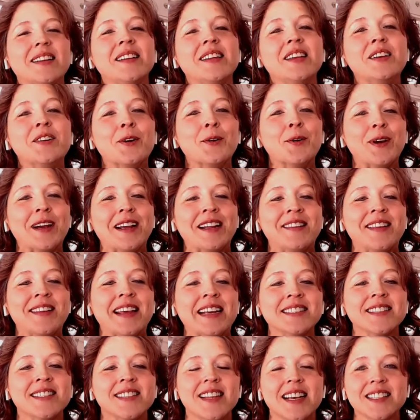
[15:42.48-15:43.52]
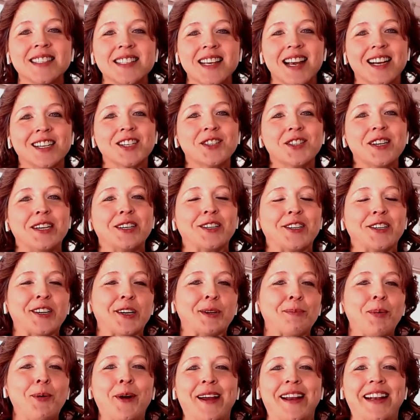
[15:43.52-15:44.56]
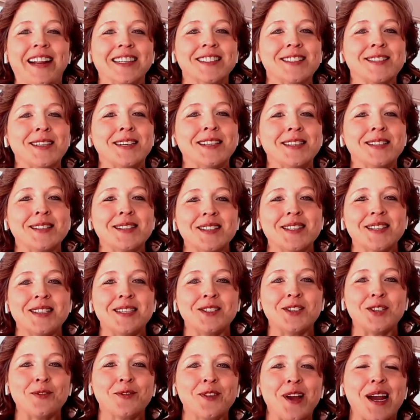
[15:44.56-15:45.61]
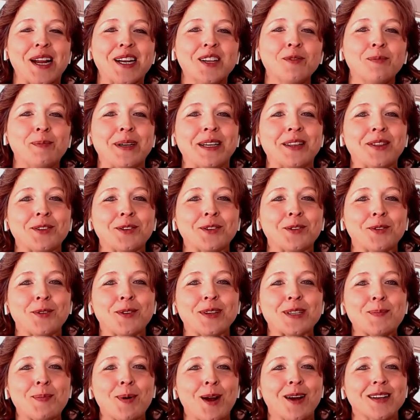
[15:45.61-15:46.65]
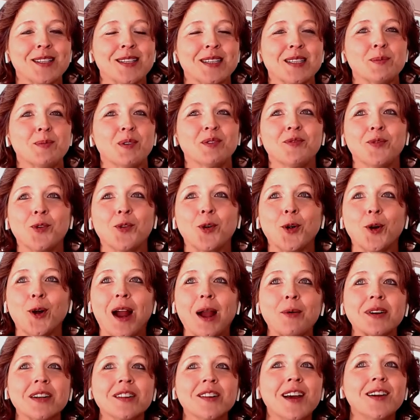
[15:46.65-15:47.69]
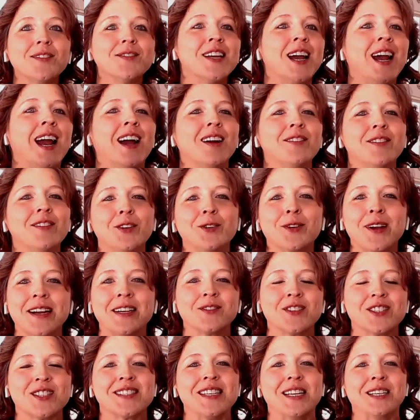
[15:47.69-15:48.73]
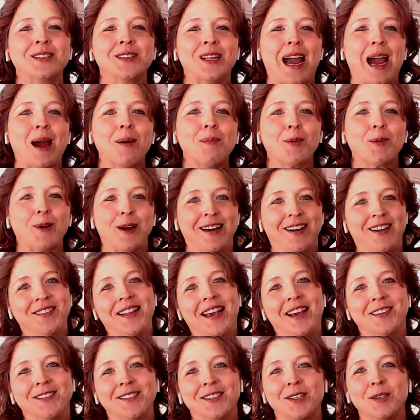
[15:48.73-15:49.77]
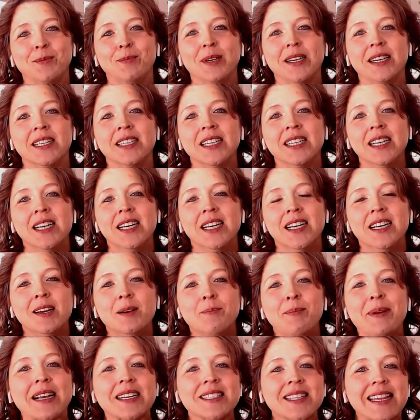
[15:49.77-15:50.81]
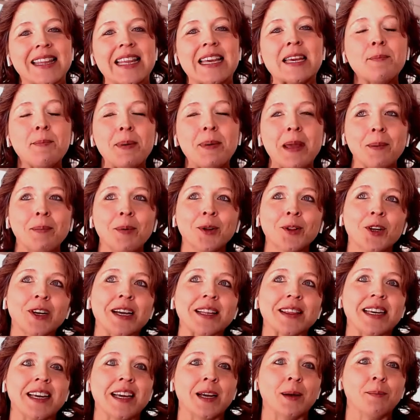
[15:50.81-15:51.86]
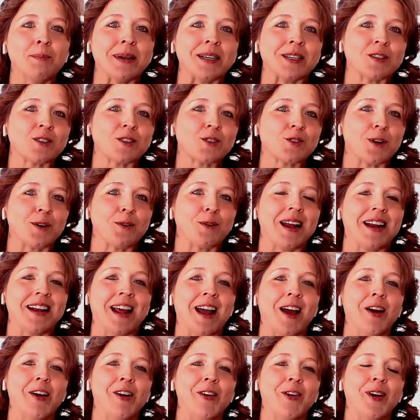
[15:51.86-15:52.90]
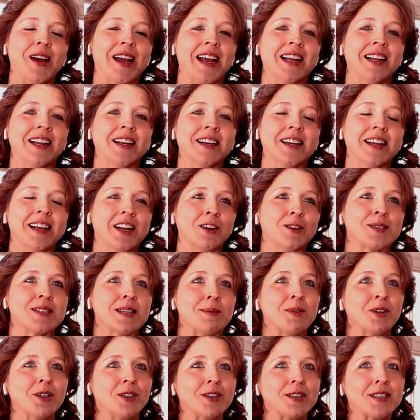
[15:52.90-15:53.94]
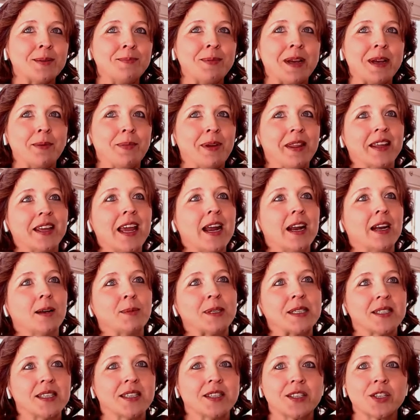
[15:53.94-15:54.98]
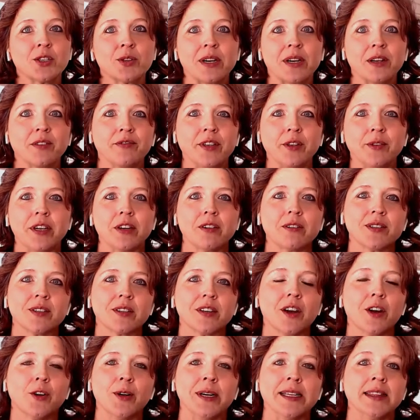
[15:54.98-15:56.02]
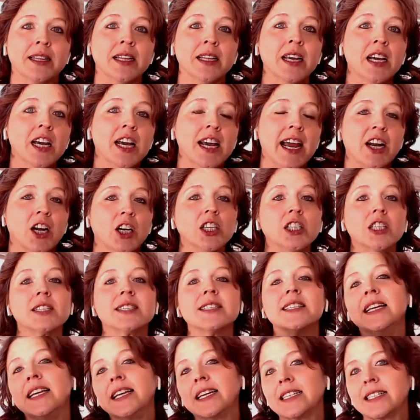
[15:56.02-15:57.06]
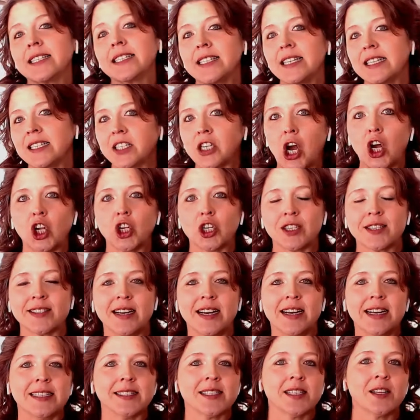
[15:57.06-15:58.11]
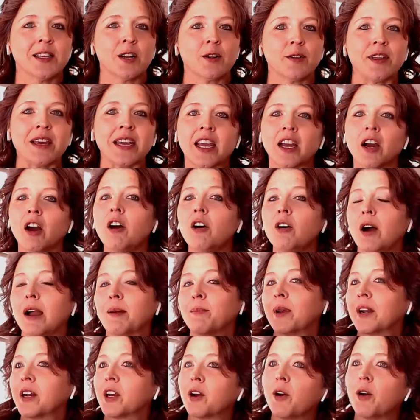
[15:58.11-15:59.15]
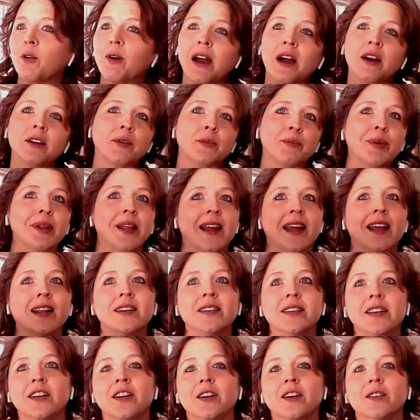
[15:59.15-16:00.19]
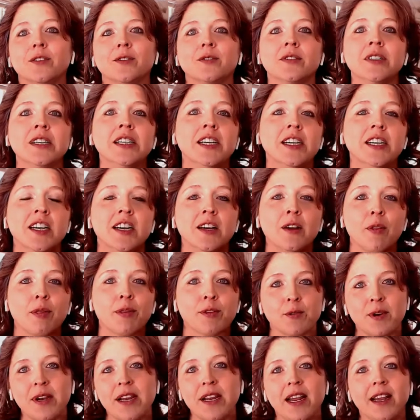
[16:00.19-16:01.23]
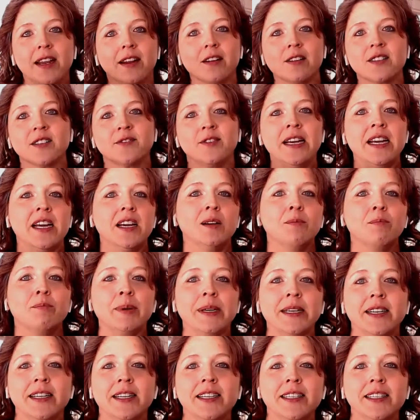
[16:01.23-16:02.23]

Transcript: You know, and that's actually a good point. And since you've kind of been through this process before, I would love to have you kind of just elaborate on that a little bit, because I think people look at the hemp industry right now and, you know, similar to maybe the cannabis industry a few years ago, and all they're seeing is these dollar signs, and they're thinking, oh, I'm going to go out and plant, 3 acres of hemp, and